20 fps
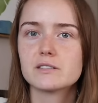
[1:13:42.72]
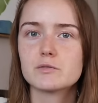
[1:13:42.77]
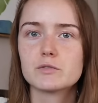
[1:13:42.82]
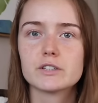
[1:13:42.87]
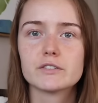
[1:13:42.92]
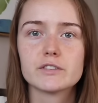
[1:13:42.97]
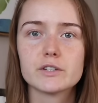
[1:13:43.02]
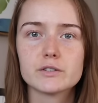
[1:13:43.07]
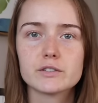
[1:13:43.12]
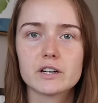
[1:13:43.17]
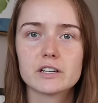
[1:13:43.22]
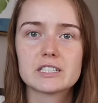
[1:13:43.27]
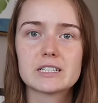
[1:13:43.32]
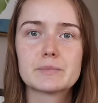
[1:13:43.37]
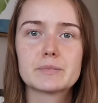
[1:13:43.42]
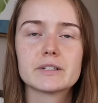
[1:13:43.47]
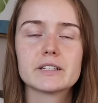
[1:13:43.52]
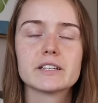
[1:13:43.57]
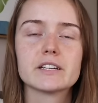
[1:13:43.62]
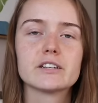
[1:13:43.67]
reviews are
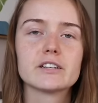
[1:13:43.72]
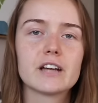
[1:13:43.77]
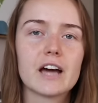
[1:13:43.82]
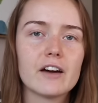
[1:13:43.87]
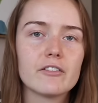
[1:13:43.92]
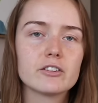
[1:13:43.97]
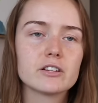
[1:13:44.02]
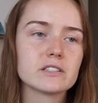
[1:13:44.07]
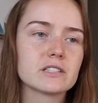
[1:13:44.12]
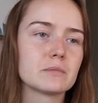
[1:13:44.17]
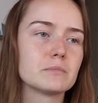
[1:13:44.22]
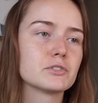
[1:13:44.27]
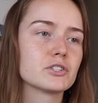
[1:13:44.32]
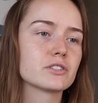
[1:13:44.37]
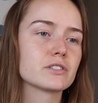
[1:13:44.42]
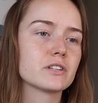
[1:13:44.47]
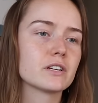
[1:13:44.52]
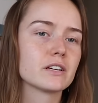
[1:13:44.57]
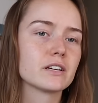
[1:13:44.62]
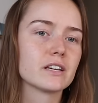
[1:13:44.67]
typically good evidence, I'm
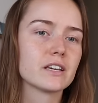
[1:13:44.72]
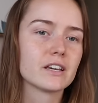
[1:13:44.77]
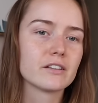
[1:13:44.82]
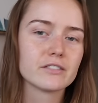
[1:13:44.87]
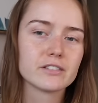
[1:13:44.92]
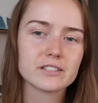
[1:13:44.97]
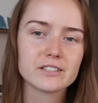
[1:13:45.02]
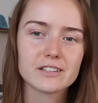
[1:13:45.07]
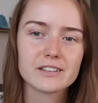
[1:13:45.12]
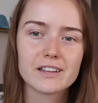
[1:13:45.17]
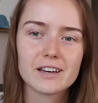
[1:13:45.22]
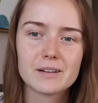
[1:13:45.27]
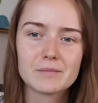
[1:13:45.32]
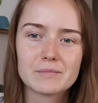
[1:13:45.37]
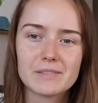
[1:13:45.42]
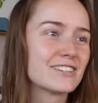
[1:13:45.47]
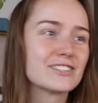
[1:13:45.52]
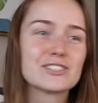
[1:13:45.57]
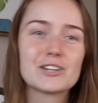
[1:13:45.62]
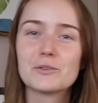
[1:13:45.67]
just gonna give it to
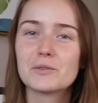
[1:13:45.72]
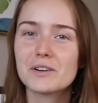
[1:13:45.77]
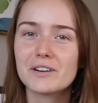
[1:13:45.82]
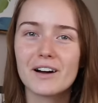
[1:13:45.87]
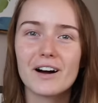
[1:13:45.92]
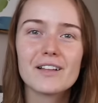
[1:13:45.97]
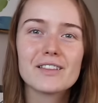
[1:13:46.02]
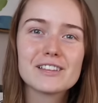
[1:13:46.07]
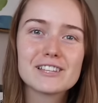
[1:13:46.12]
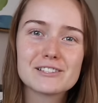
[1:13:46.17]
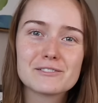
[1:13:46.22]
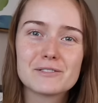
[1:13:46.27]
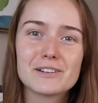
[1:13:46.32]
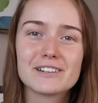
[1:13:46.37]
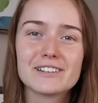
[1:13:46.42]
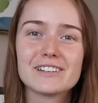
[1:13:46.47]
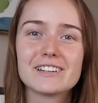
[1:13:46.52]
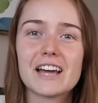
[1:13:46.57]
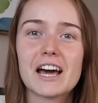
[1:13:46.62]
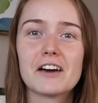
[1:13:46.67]
them. So we'll call this
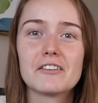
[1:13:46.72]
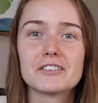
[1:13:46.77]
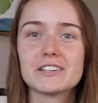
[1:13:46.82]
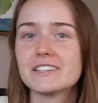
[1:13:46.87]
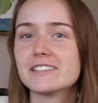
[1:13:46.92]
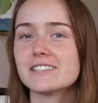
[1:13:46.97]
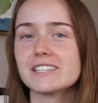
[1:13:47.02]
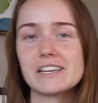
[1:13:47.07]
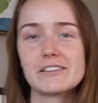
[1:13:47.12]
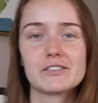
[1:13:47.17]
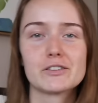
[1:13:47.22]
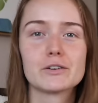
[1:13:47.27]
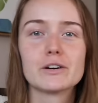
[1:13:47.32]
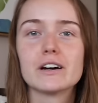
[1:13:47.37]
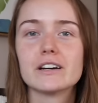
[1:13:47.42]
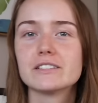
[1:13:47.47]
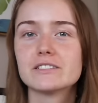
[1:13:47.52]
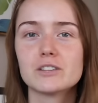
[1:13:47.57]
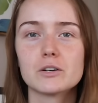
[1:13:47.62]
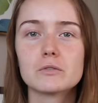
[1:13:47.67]
one good evidence even though
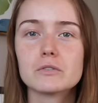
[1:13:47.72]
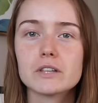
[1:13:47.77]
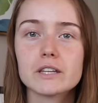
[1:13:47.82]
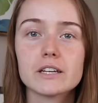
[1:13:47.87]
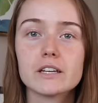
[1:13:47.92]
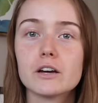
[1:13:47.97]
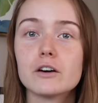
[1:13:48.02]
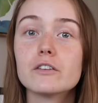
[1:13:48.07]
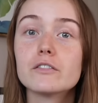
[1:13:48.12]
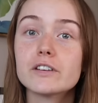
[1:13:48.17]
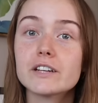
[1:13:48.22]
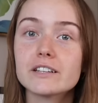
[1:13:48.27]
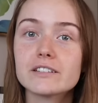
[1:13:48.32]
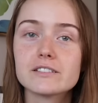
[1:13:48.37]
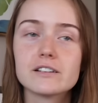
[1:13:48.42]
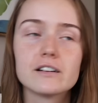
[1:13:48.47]
I don't really know if it is or